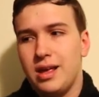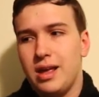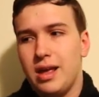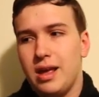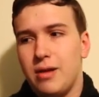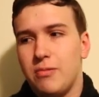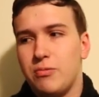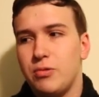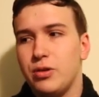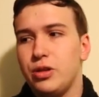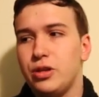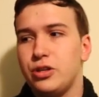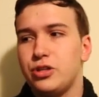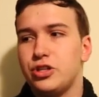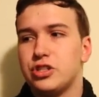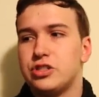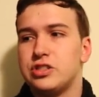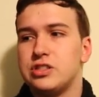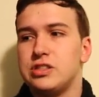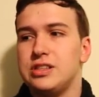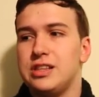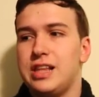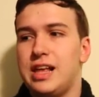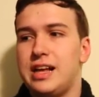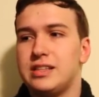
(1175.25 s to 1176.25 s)
It really
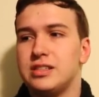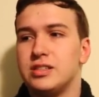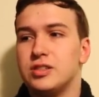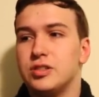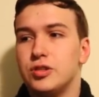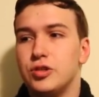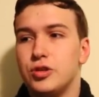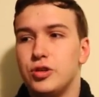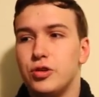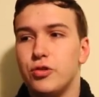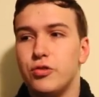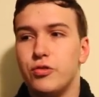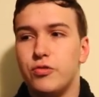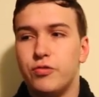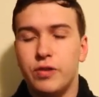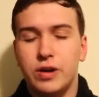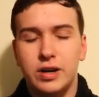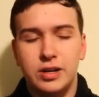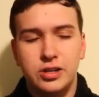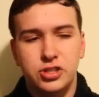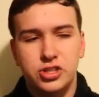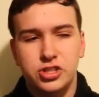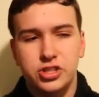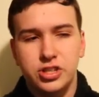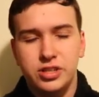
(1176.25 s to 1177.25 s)
just lets you
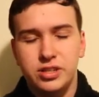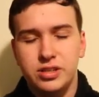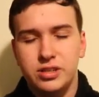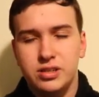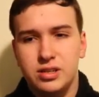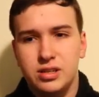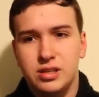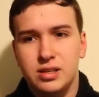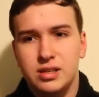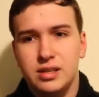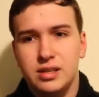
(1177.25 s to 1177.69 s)
function,